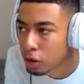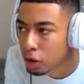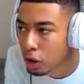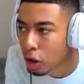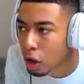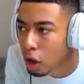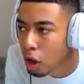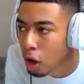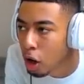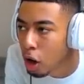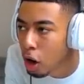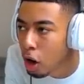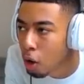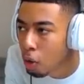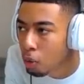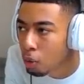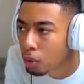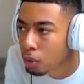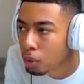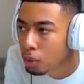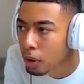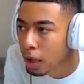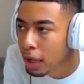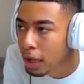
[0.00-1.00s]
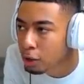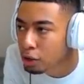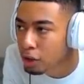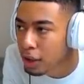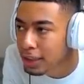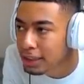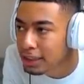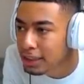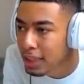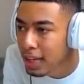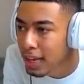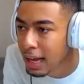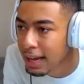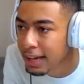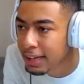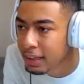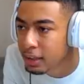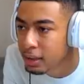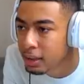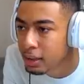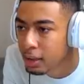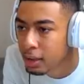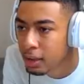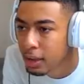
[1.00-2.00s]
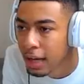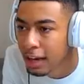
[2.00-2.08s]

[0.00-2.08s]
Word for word: Yo! I was trying to slide.